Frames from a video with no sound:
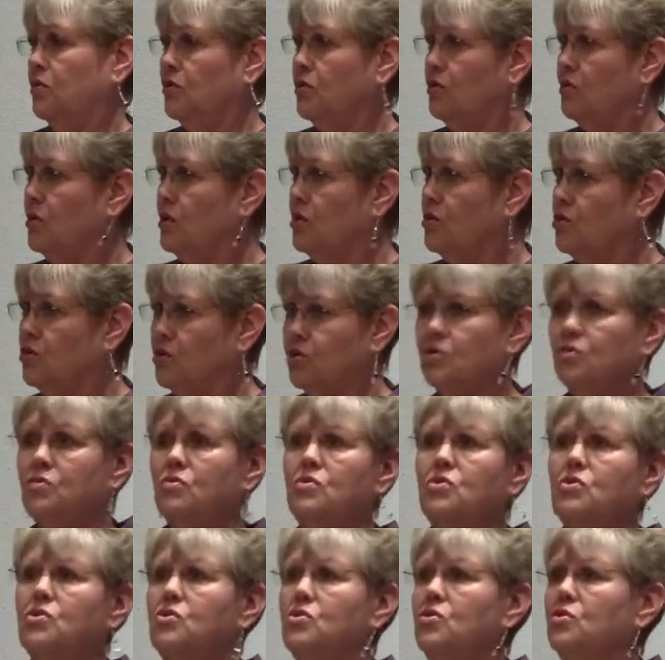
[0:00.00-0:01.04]
You can
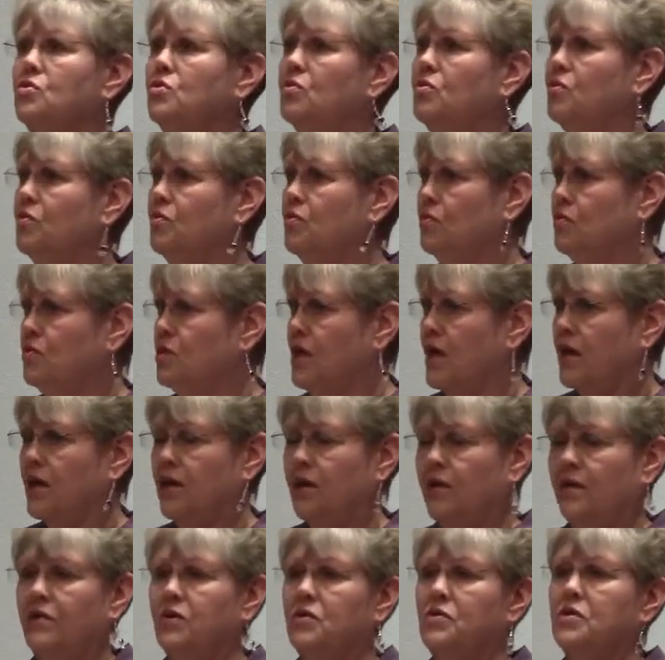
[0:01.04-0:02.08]
choose to take
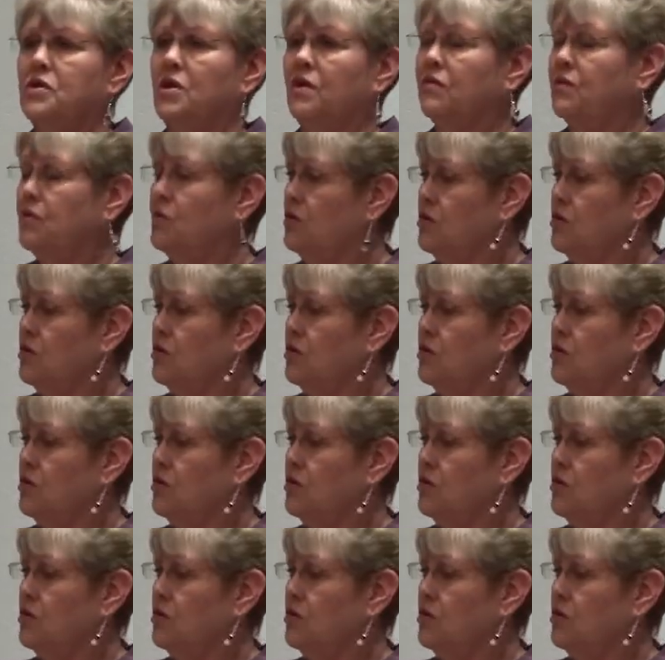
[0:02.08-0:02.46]
care of yourself.